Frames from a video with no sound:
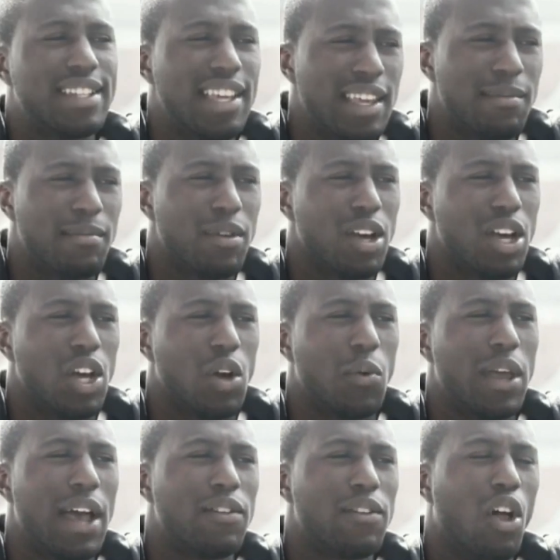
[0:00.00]
a team,
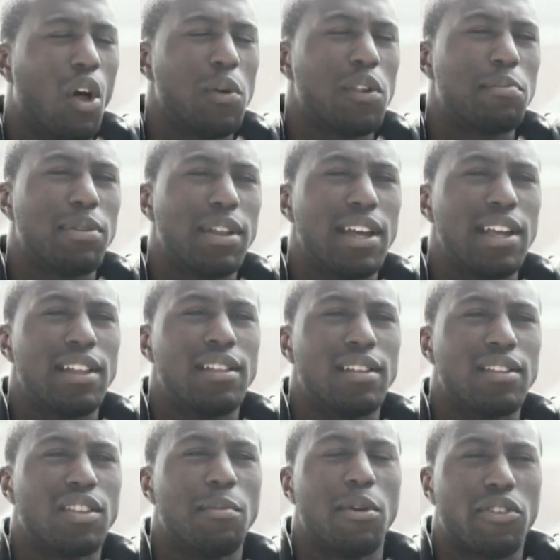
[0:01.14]
we haven't always played
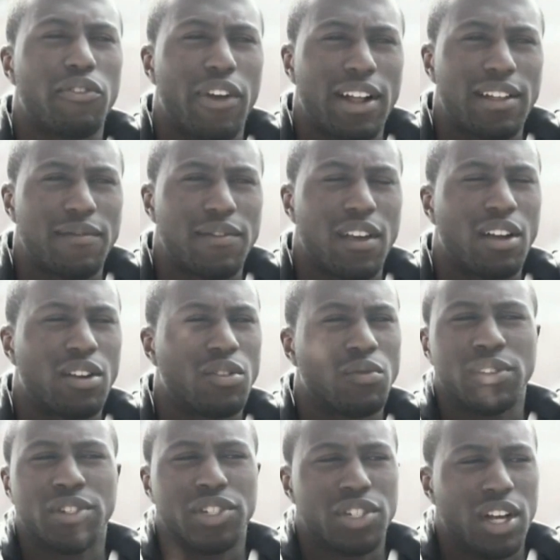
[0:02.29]
the most attractive soccer,
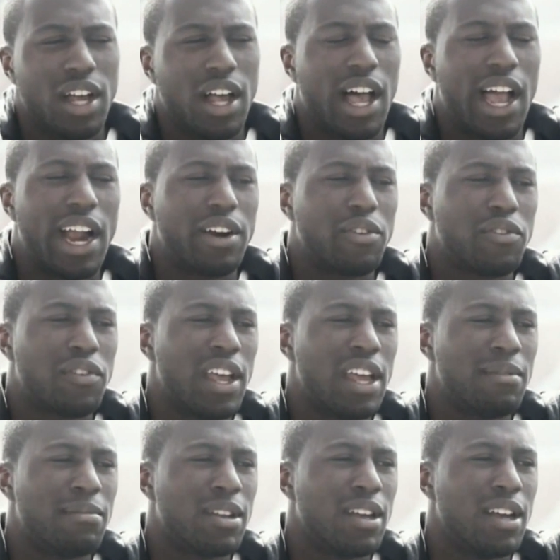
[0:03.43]
which I
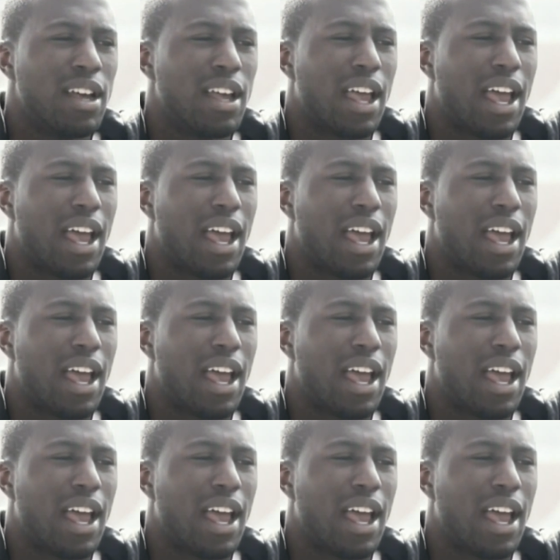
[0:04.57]
understand. But